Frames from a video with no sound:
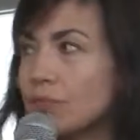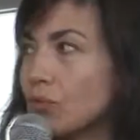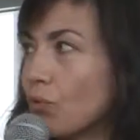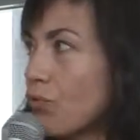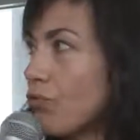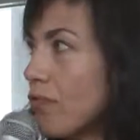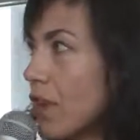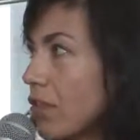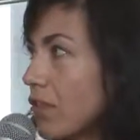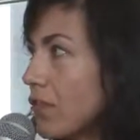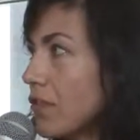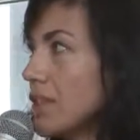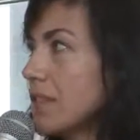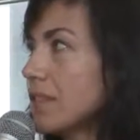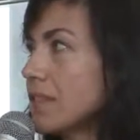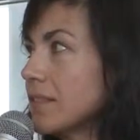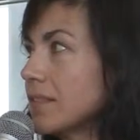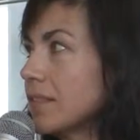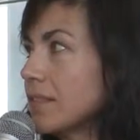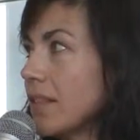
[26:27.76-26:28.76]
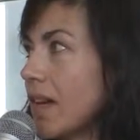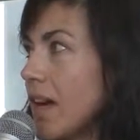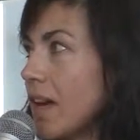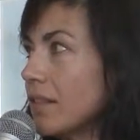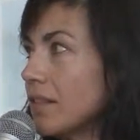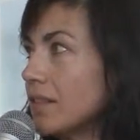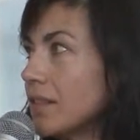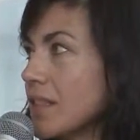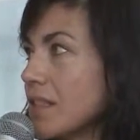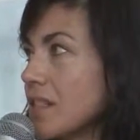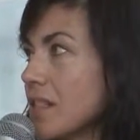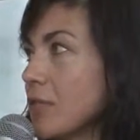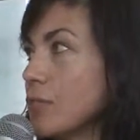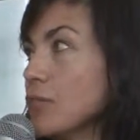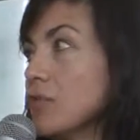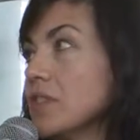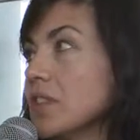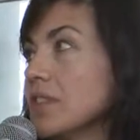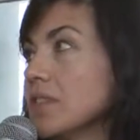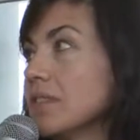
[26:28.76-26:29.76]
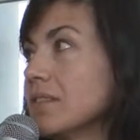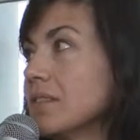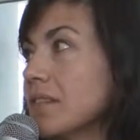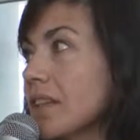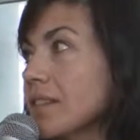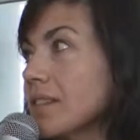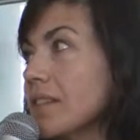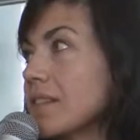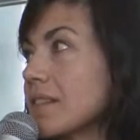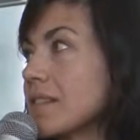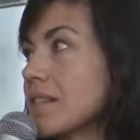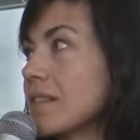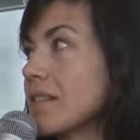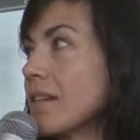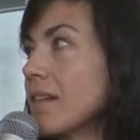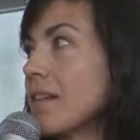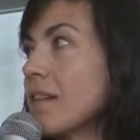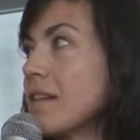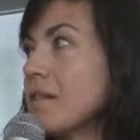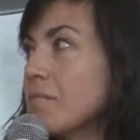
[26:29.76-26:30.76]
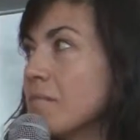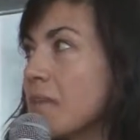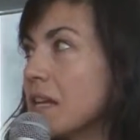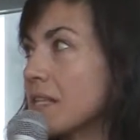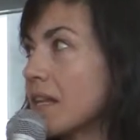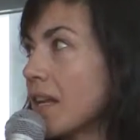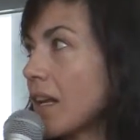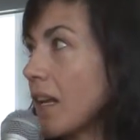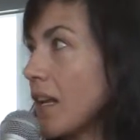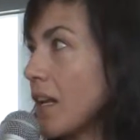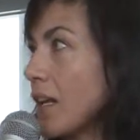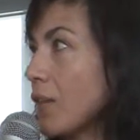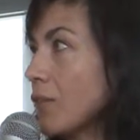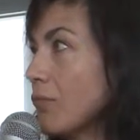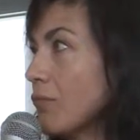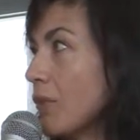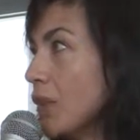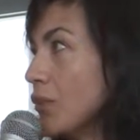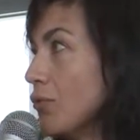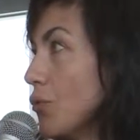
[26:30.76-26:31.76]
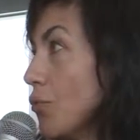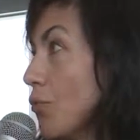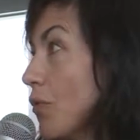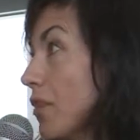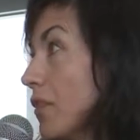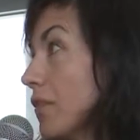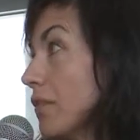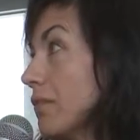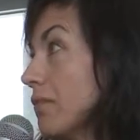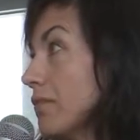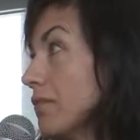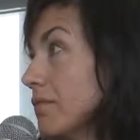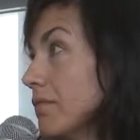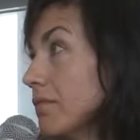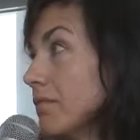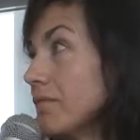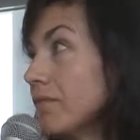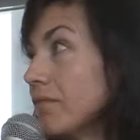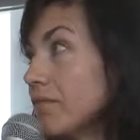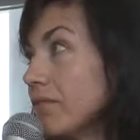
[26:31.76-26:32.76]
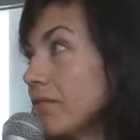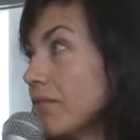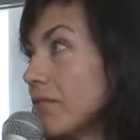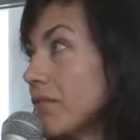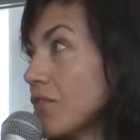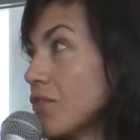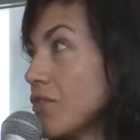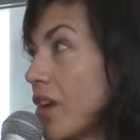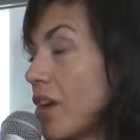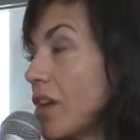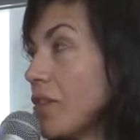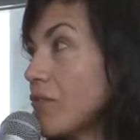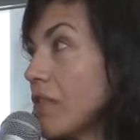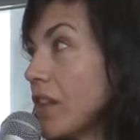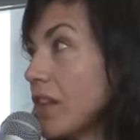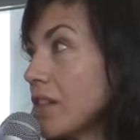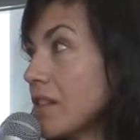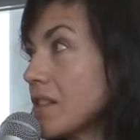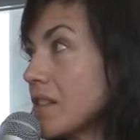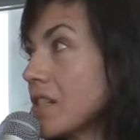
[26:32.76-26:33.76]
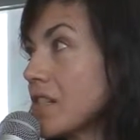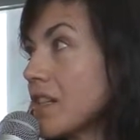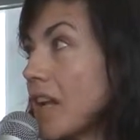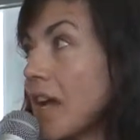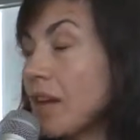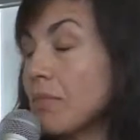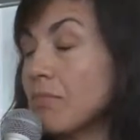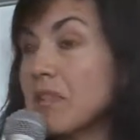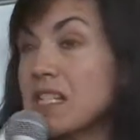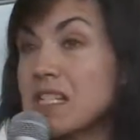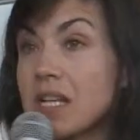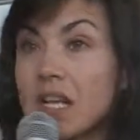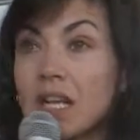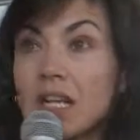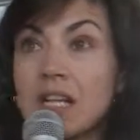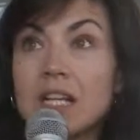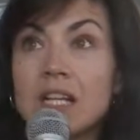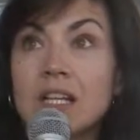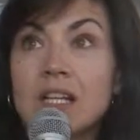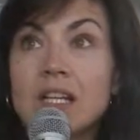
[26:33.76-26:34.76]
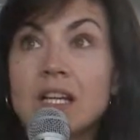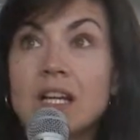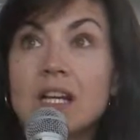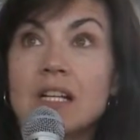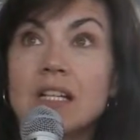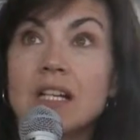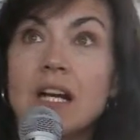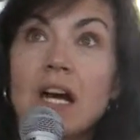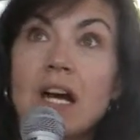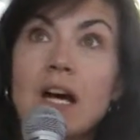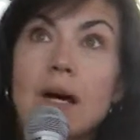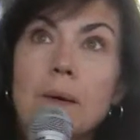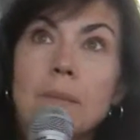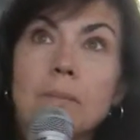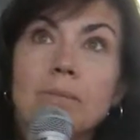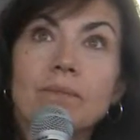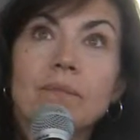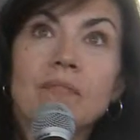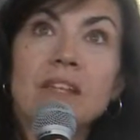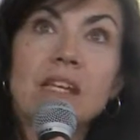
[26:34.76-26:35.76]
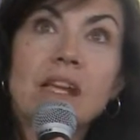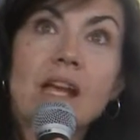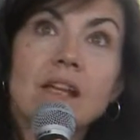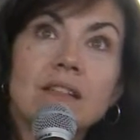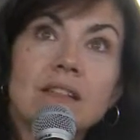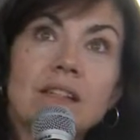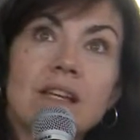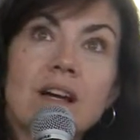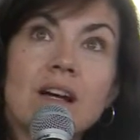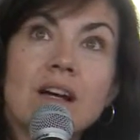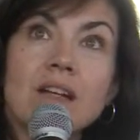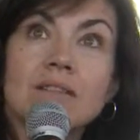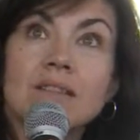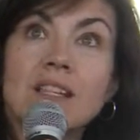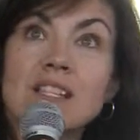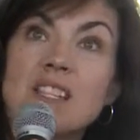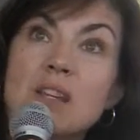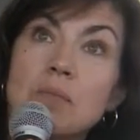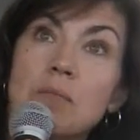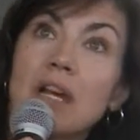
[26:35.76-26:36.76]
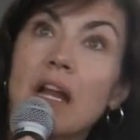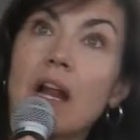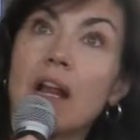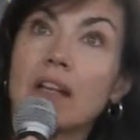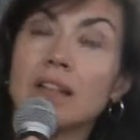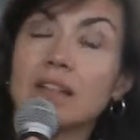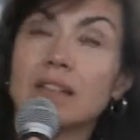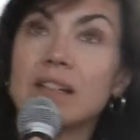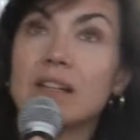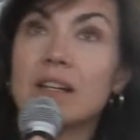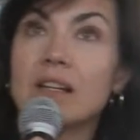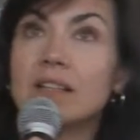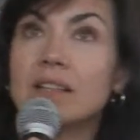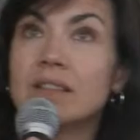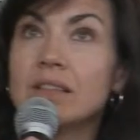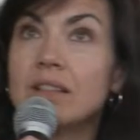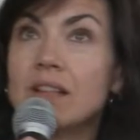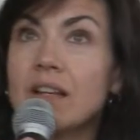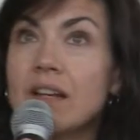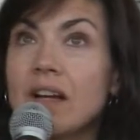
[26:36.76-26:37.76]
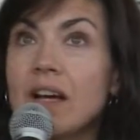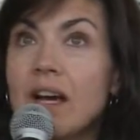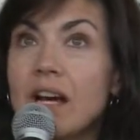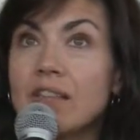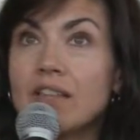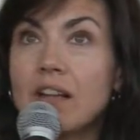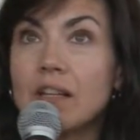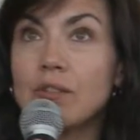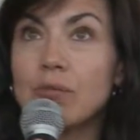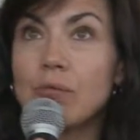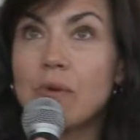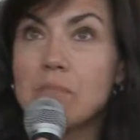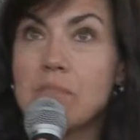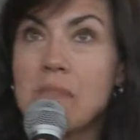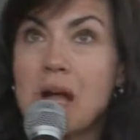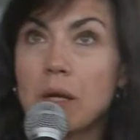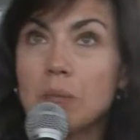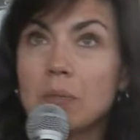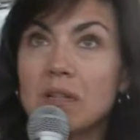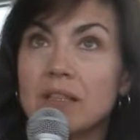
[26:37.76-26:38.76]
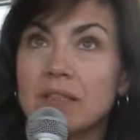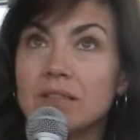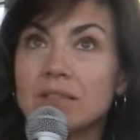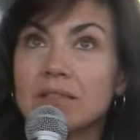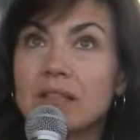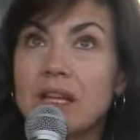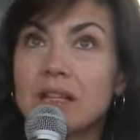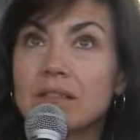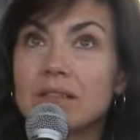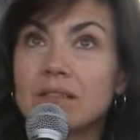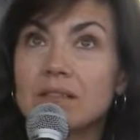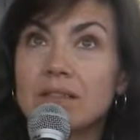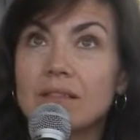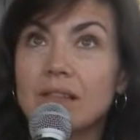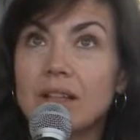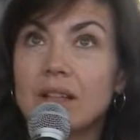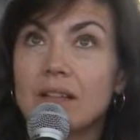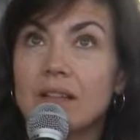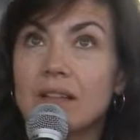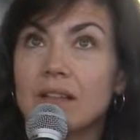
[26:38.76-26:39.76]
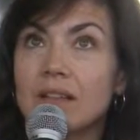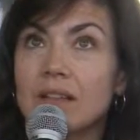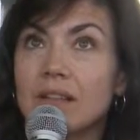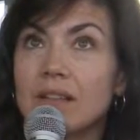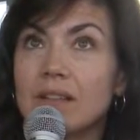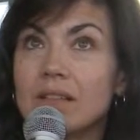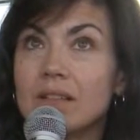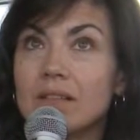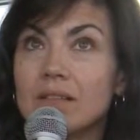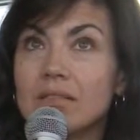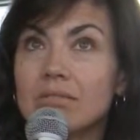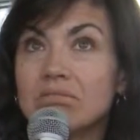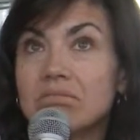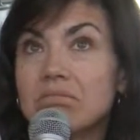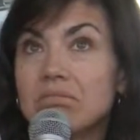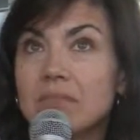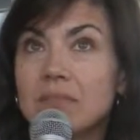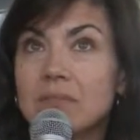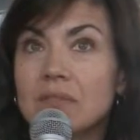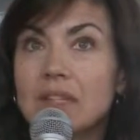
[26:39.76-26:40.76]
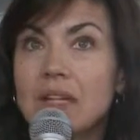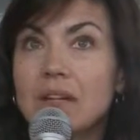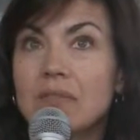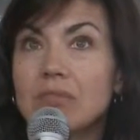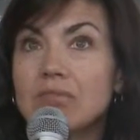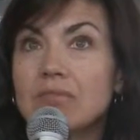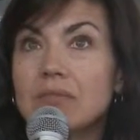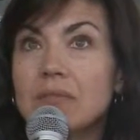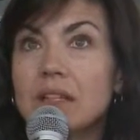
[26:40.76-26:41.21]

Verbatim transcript: to record it and distribute it basically what you were sharing with us and basically um, the idea, the seminal idea at Radio Web MACBA that uh, the,